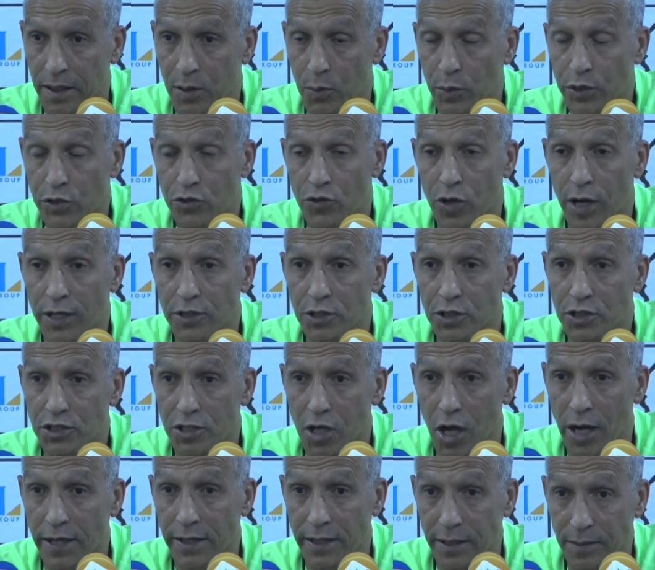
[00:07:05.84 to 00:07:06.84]
we tried to
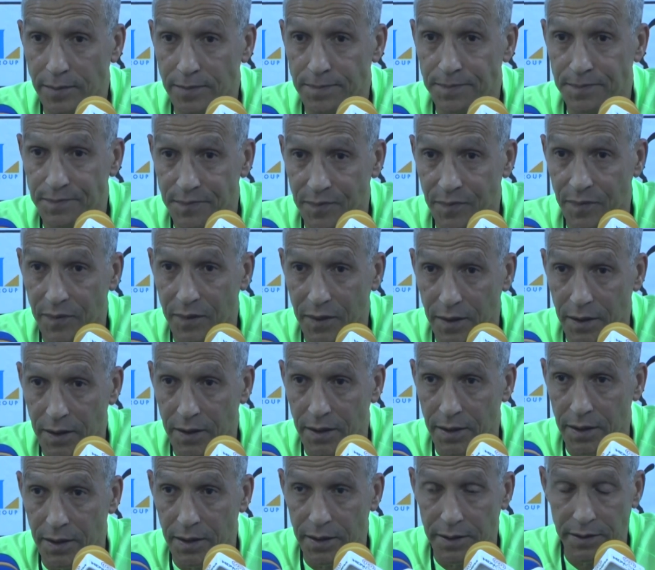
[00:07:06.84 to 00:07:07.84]
sign him.
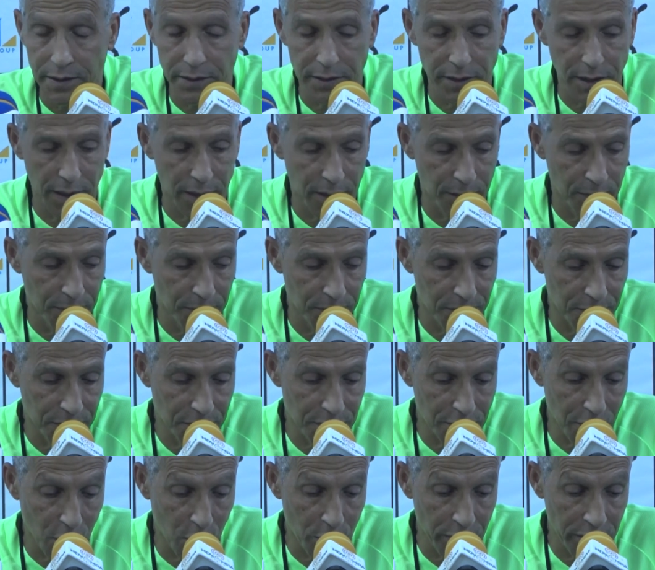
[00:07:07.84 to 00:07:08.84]
And
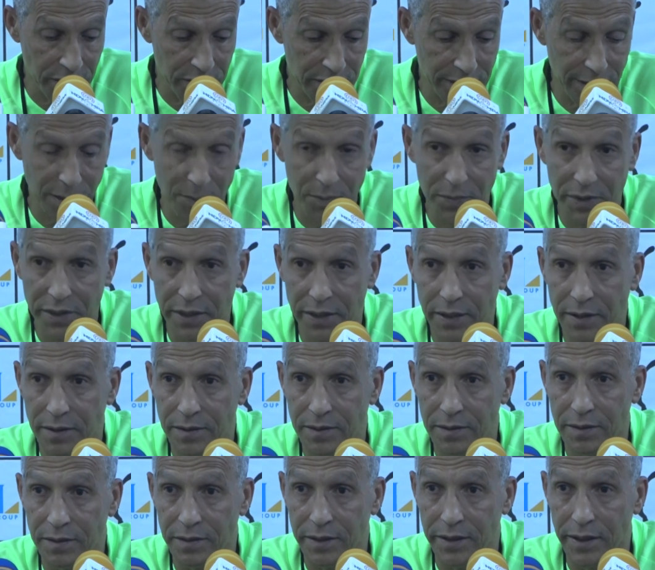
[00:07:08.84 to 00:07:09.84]
so he's somebody
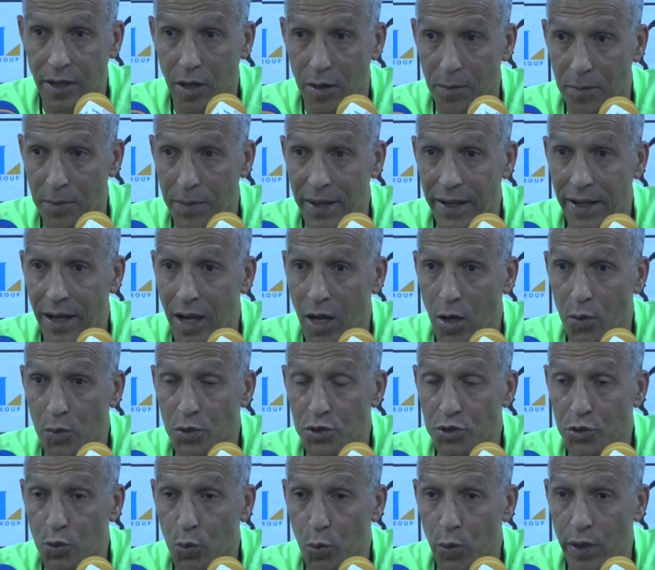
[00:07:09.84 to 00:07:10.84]
that I met. I
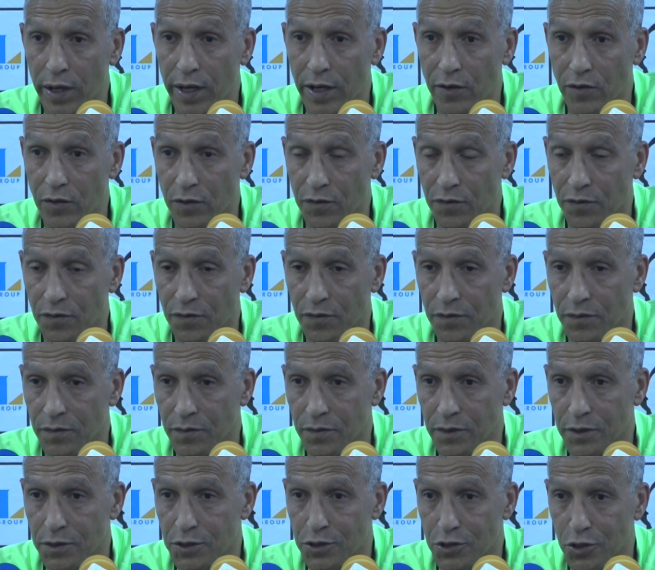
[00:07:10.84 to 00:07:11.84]
was aware of
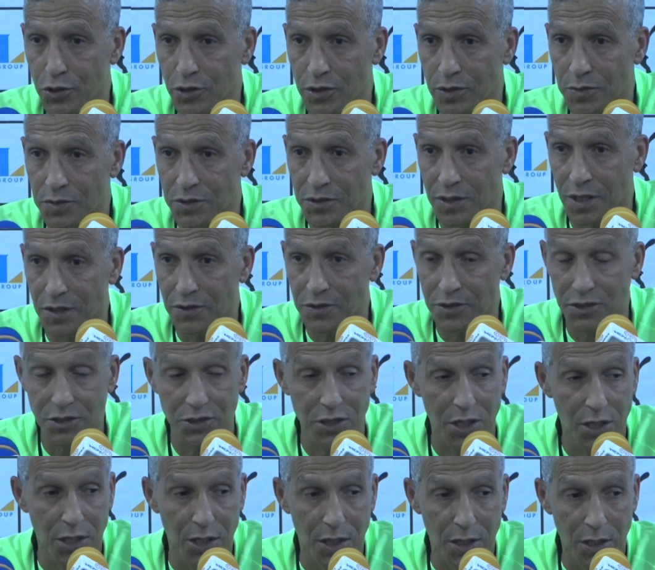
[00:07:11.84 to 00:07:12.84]
the
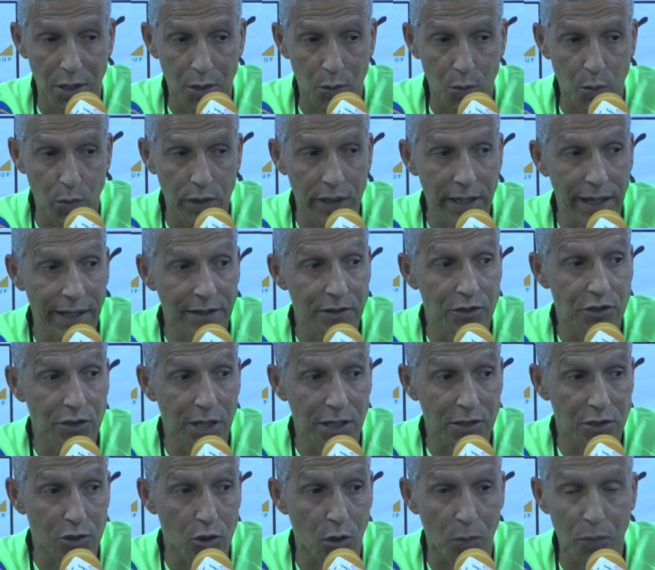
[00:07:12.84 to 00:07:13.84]
circumstances. We had
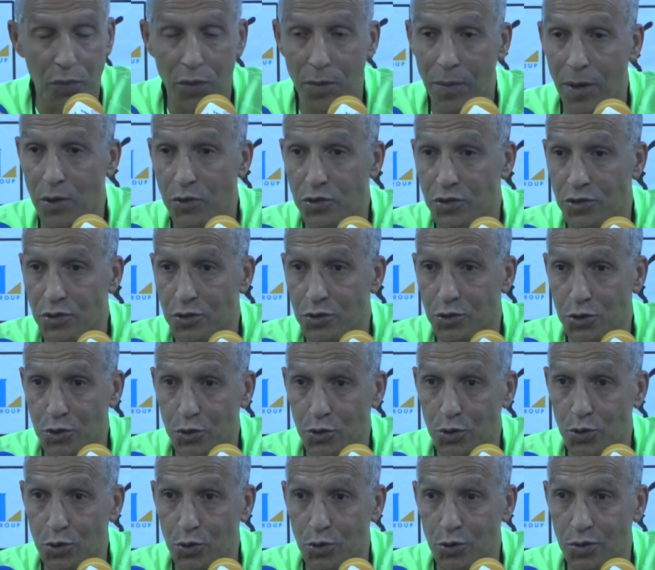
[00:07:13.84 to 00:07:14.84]
just got promotion
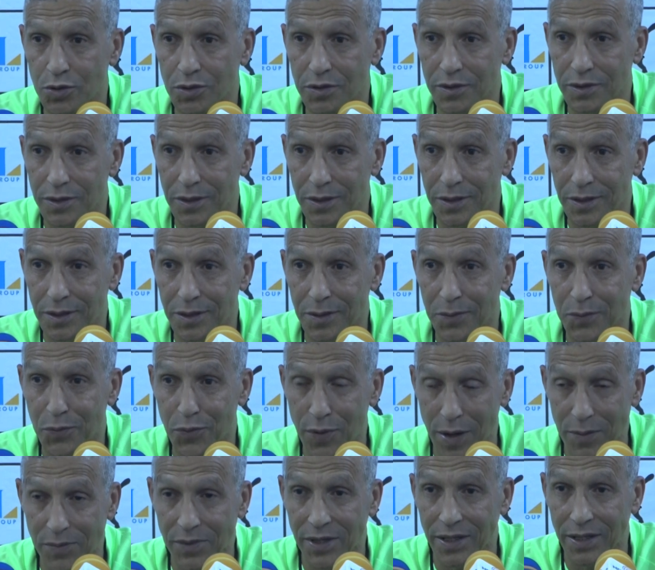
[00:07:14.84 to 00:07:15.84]
to the
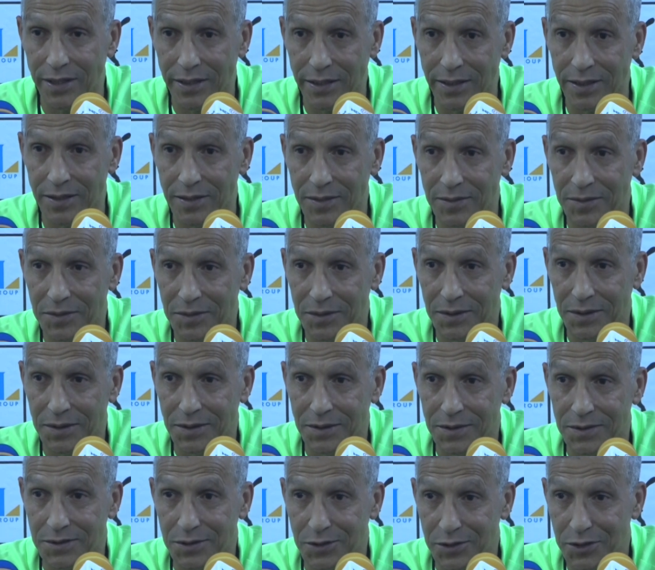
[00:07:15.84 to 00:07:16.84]
Premier League,
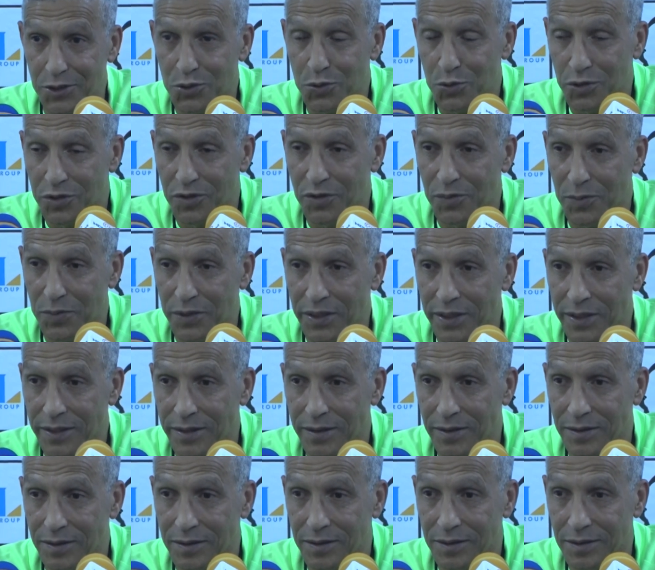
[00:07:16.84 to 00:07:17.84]
so this would have
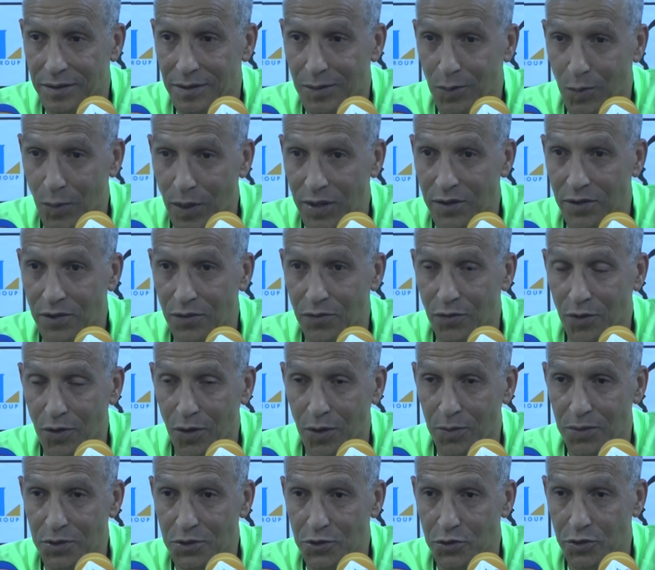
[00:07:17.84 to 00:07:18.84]
been a wonderful
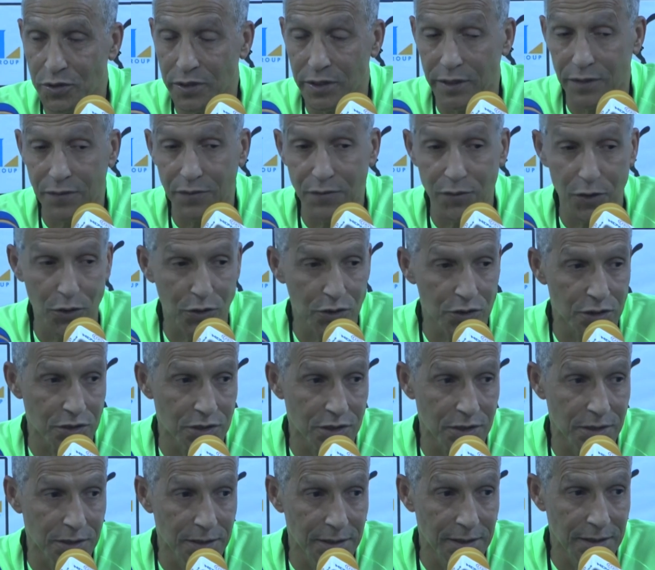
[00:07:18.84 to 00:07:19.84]
opportunity
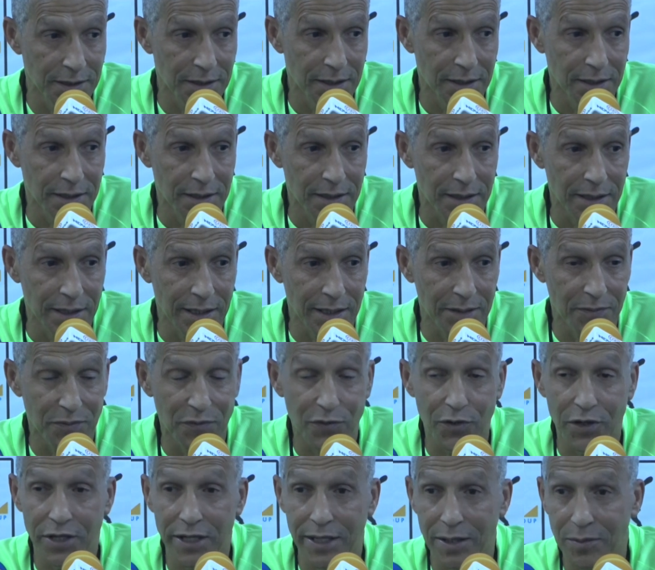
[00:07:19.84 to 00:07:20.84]
first
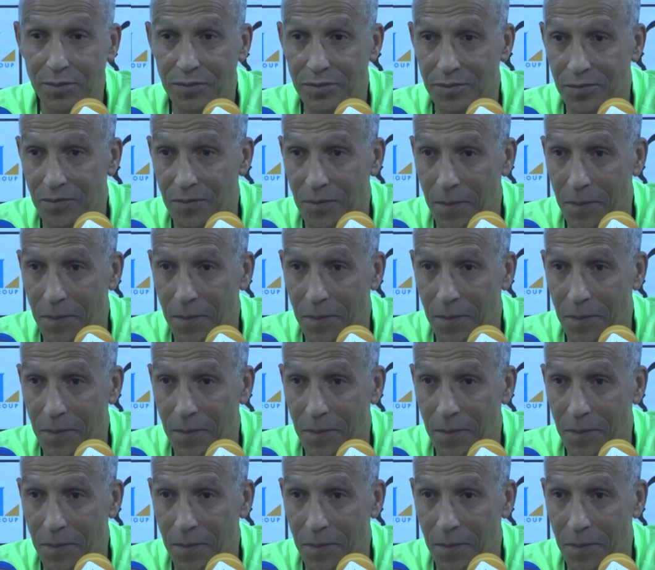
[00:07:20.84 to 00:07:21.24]
for him,